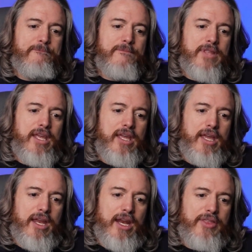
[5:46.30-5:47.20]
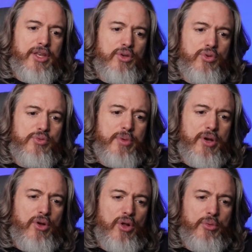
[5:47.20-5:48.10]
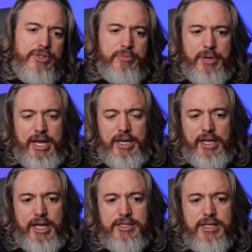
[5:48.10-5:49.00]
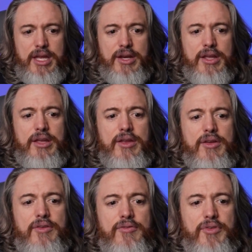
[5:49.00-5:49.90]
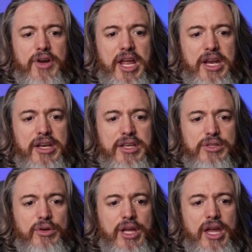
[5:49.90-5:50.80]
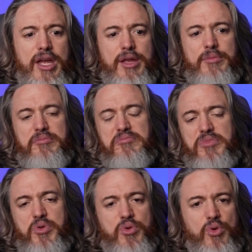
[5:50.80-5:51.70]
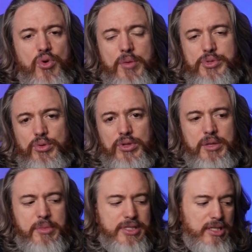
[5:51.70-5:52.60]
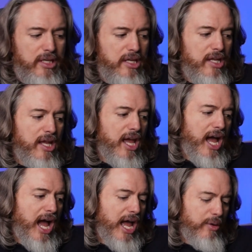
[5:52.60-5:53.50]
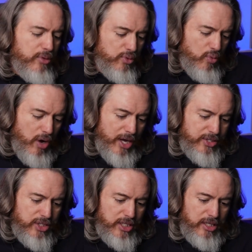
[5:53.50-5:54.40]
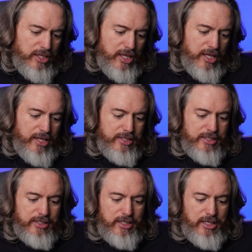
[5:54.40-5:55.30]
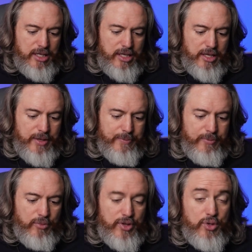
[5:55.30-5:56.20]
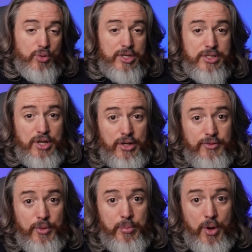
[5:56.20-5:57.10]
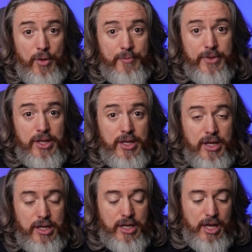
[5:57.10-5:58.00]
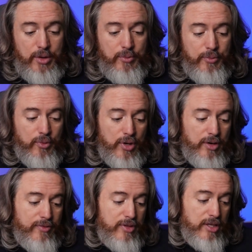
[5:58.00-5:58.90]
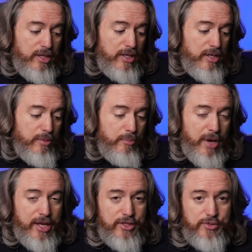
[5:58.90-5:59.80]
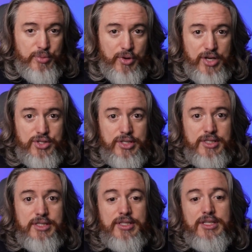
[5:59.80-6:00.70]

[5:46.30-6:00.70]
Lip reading: And I think Dewsbury Hall wasn't bad, like I said. Fernandez, okay. Nkunku absolutely missing. I was watching this with Eunice Talks Football. Again, one of my inspirations.